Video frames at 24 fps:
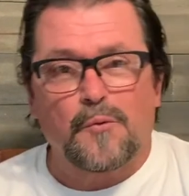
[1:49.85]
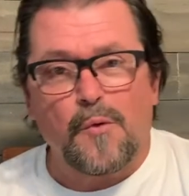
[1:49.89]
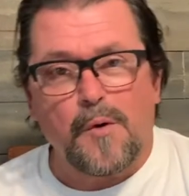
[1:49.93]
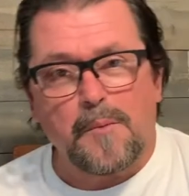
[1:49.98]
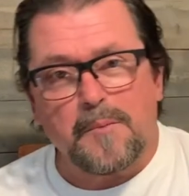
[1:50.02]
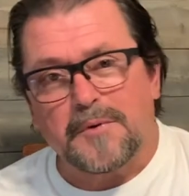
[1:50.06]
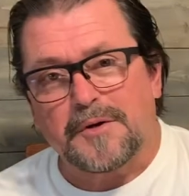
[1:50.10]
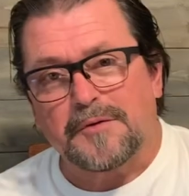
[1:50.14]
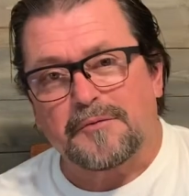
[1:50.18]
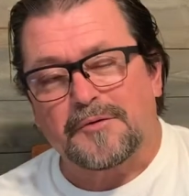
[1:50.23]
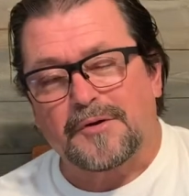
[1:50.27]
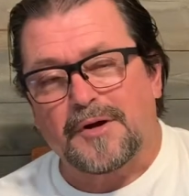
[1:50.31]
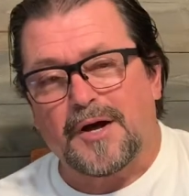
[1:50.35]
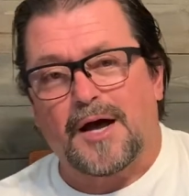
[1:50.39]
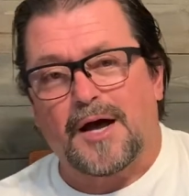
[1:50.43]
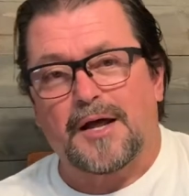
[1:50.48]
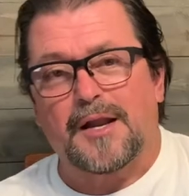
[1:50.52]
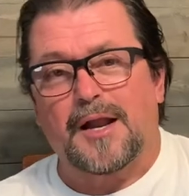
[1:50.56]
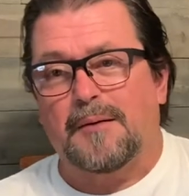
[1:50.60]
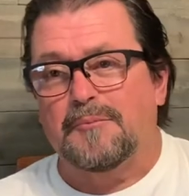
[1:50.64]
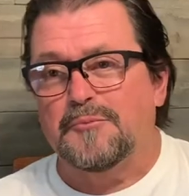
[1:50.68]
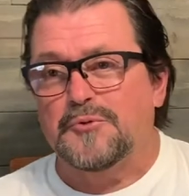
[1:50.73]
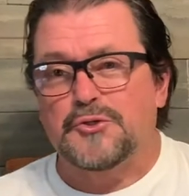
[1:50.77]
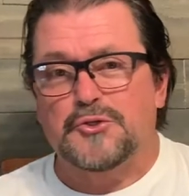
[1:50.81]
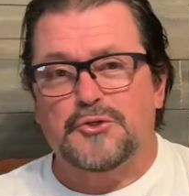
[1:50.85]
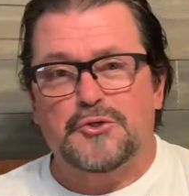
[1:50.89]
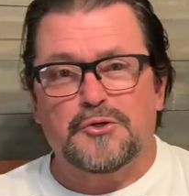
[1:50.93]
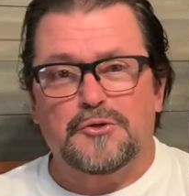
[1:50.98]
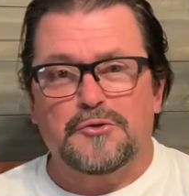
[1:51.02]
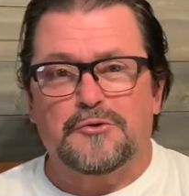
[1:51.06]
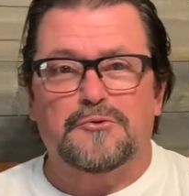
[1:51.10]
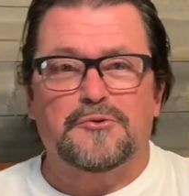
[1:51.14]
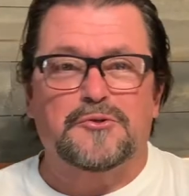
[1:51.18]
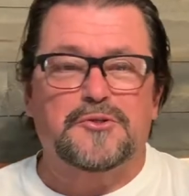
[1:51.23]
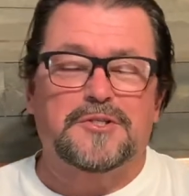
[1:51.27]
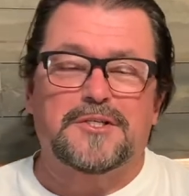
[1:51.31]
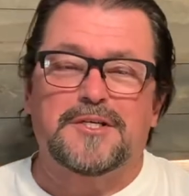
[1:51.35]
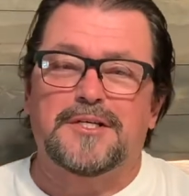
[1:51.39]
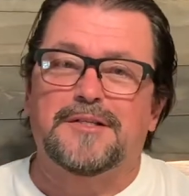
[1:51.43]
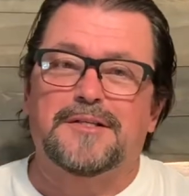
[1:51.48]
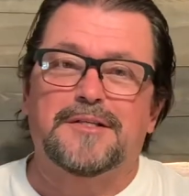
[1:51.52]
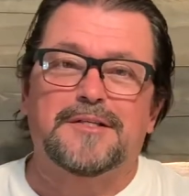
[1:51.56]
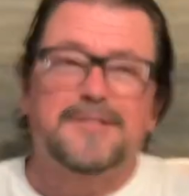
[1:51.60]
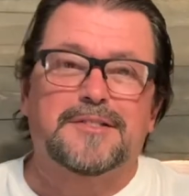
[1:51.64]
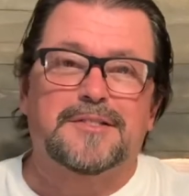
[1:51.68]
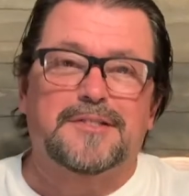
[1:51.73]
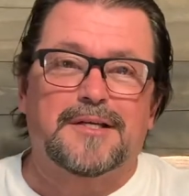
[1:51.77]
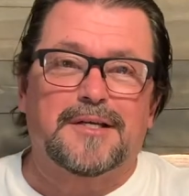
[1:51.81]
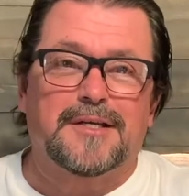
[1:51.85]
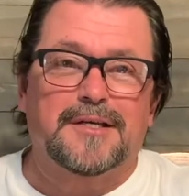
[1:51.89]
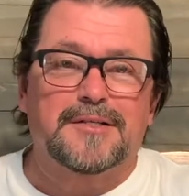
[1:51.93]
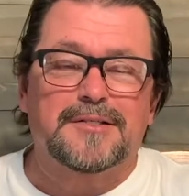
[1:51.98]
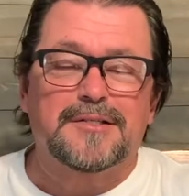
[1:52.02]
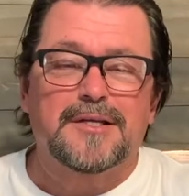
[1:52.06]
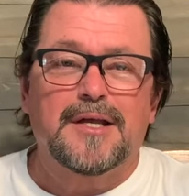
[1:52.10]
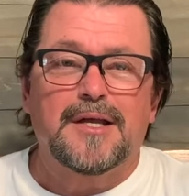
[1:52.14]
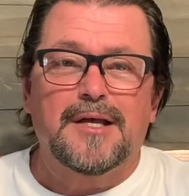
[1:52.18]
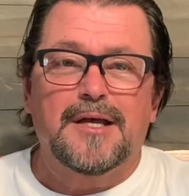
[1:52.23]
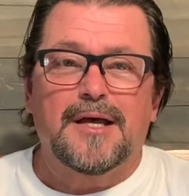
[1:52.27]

woman of God, I'm sure you see these things.